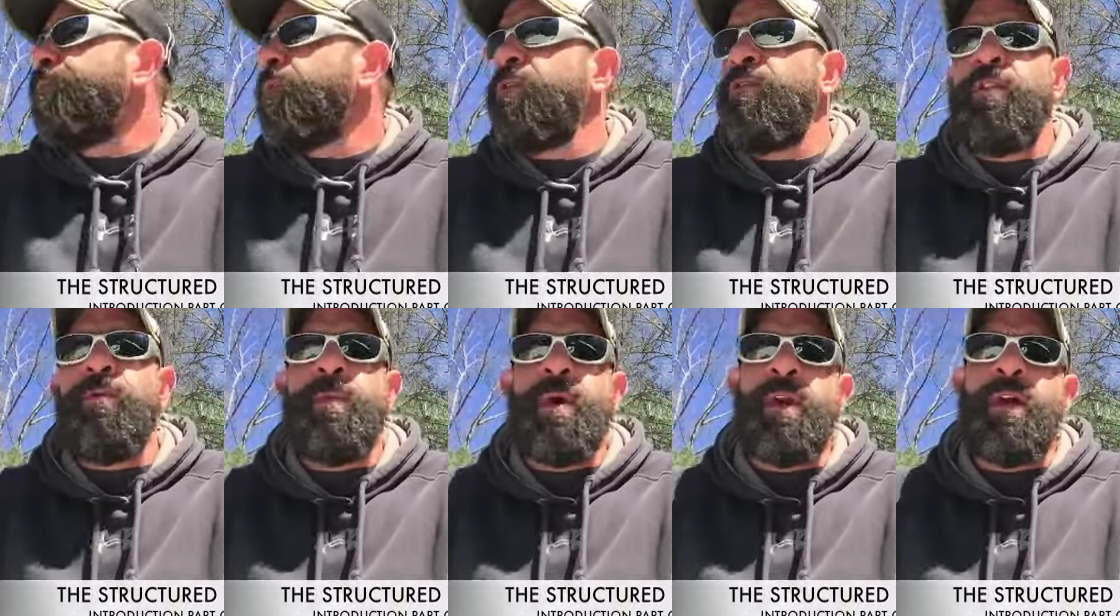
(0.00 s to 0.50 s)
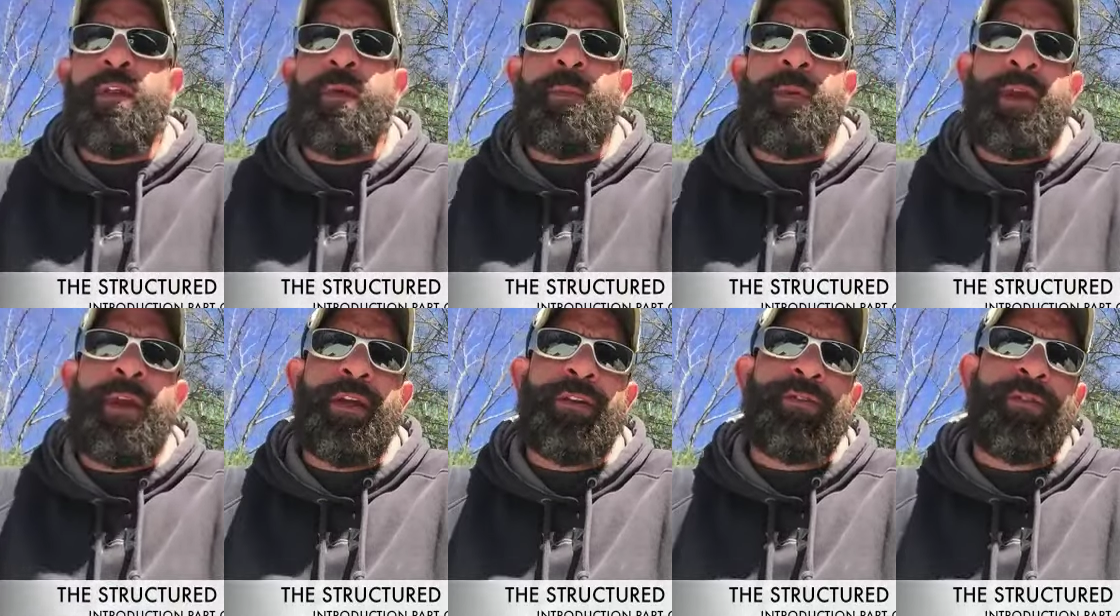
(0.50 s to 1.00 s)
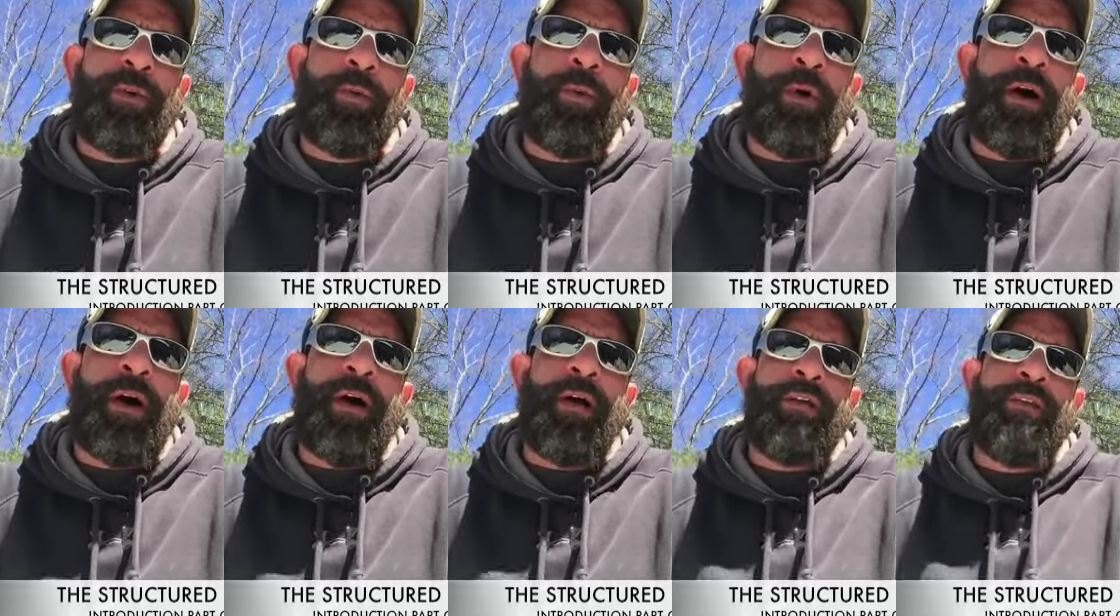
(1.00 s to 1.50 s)
If you've been on the page for a
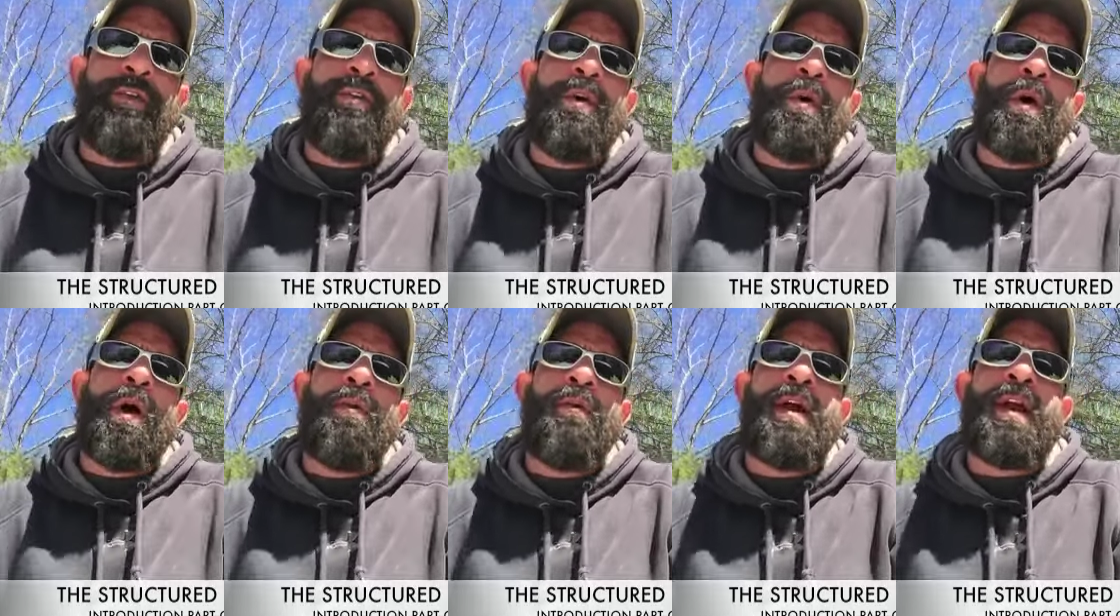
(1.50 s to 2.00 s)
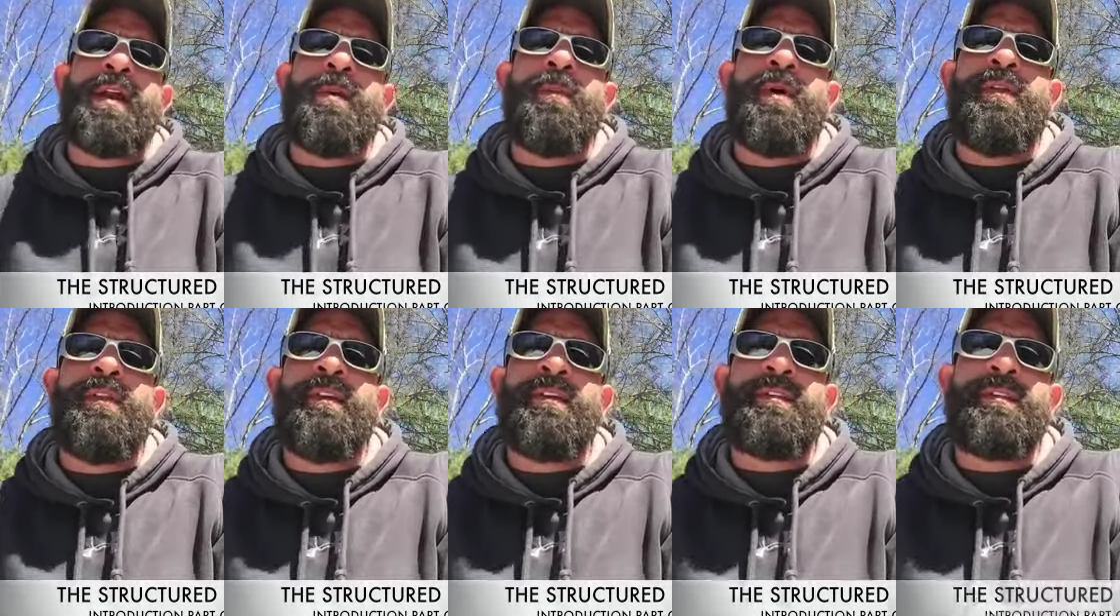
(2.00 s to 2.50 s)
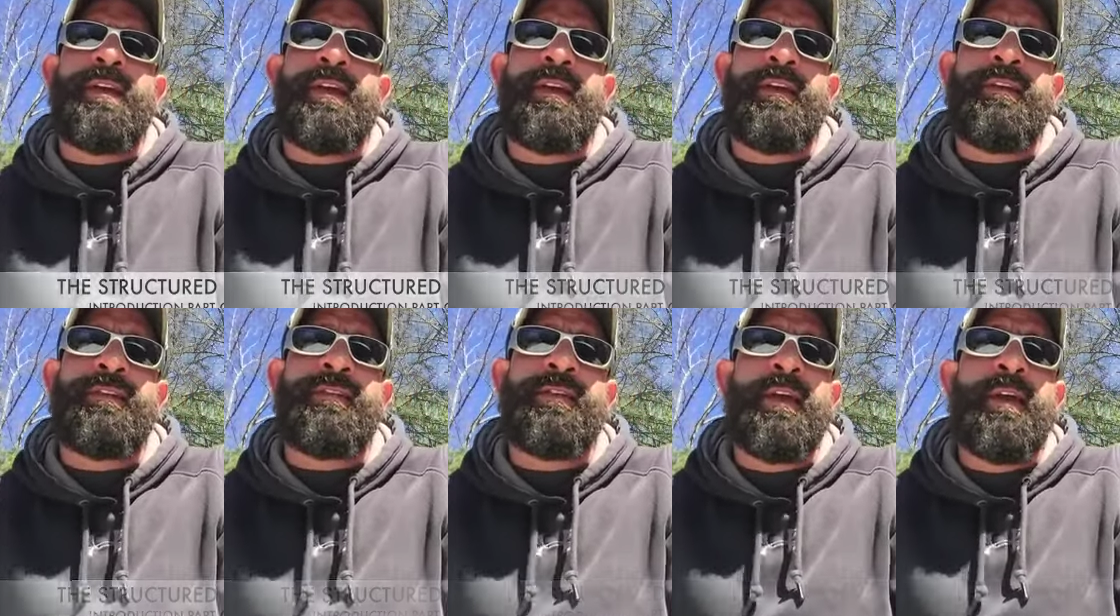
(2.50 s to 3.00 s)
while, you know I recommend these
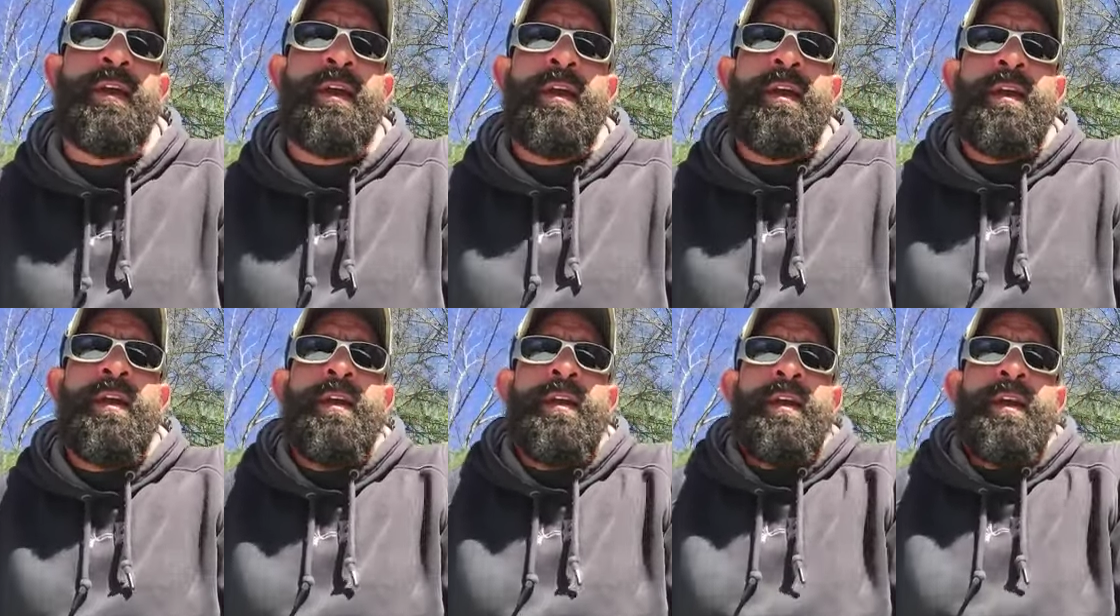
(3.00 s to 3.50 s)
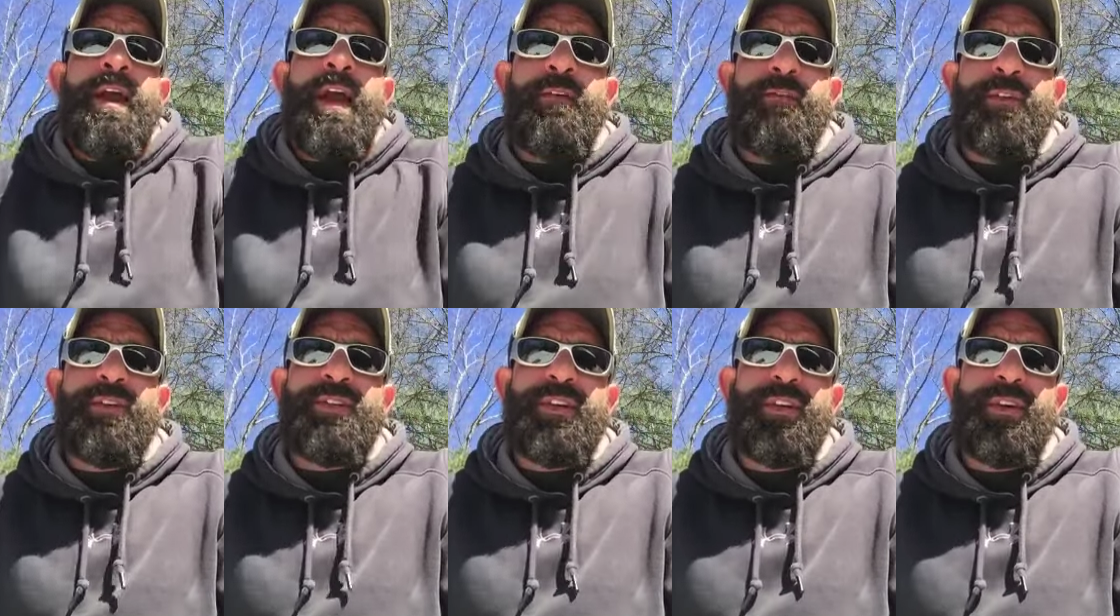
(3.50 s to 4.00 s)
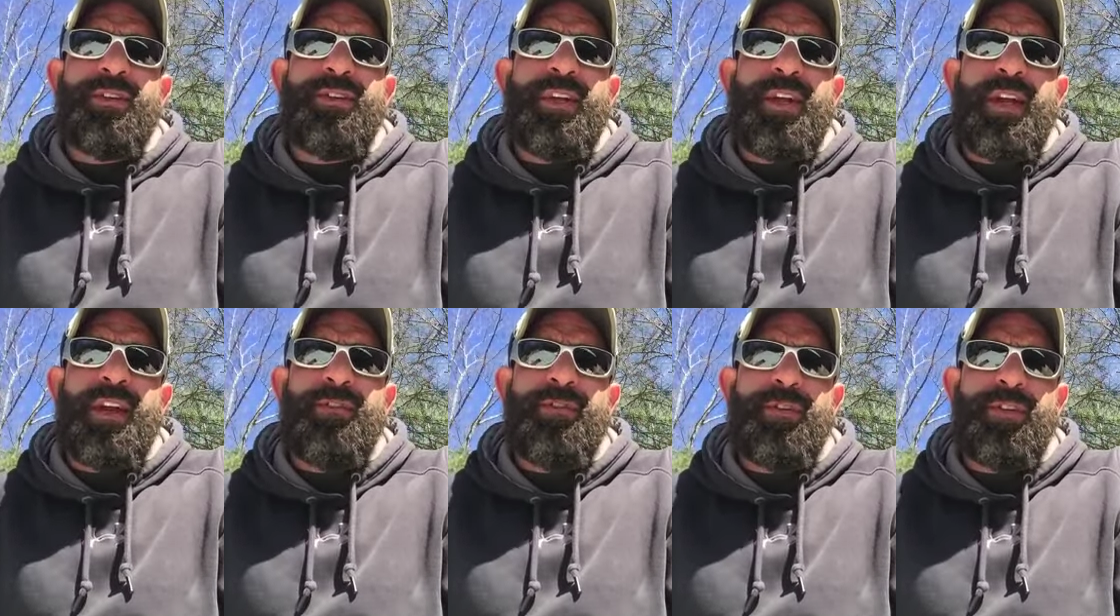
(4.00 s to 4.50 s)
things every single
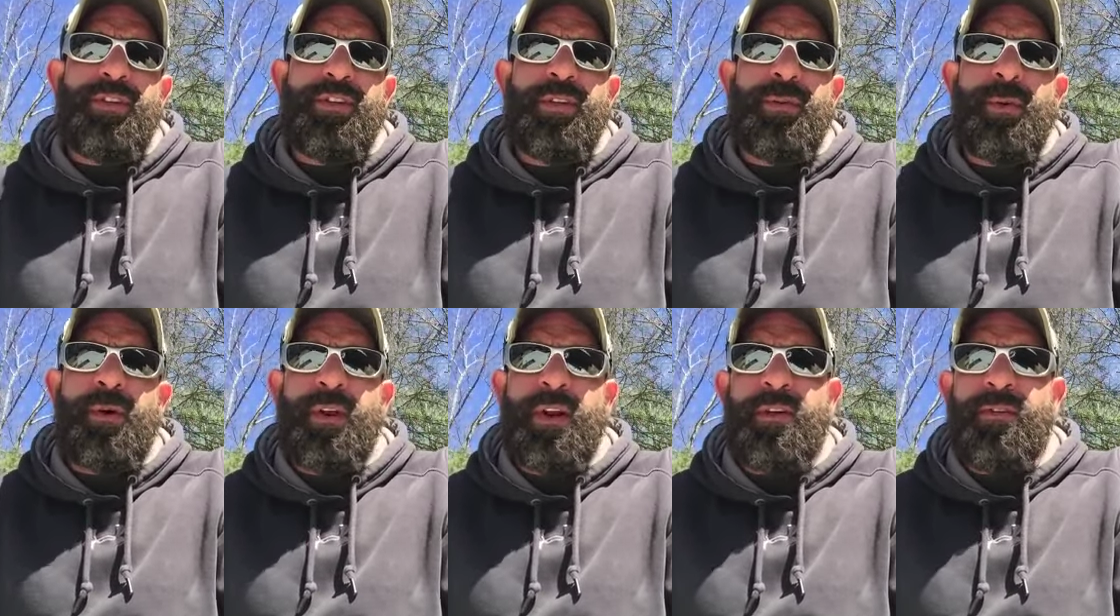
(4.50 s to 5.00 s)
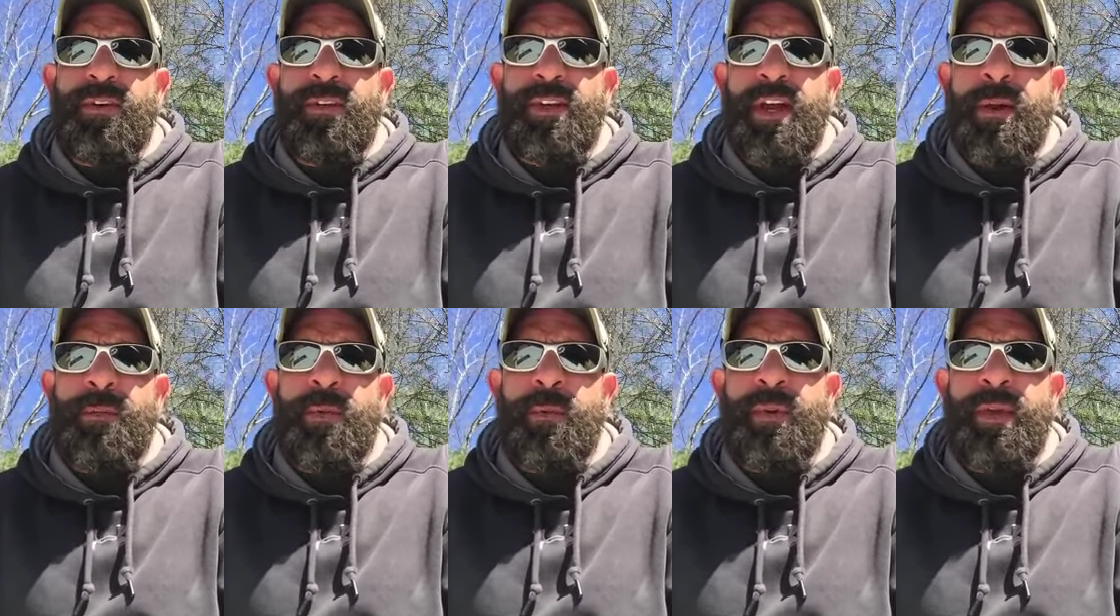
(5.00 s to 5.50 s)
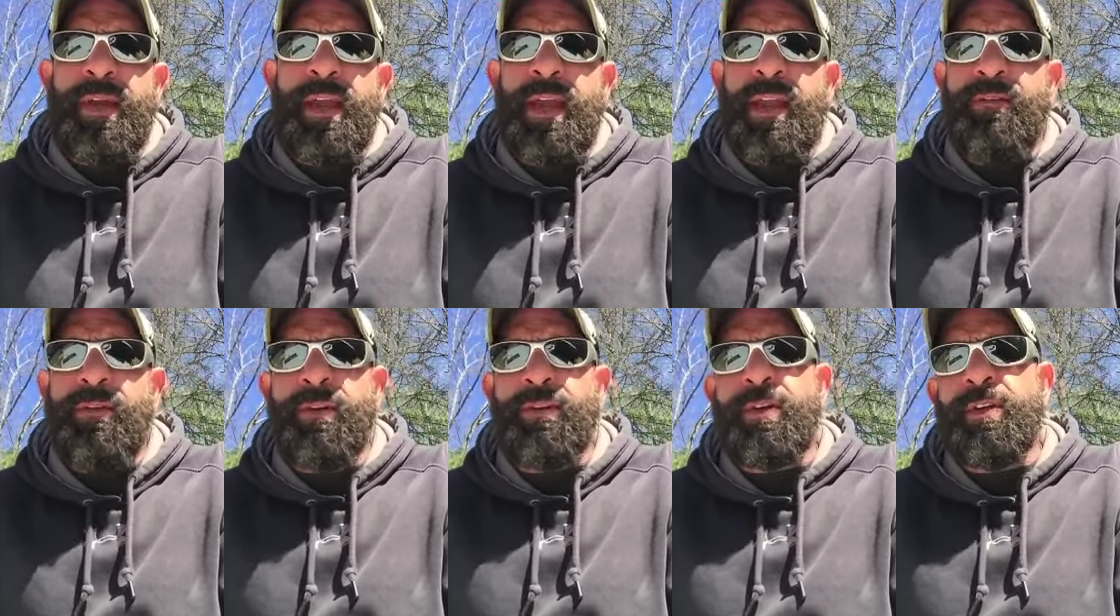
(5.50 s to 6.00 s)
day for just about every type of behavior.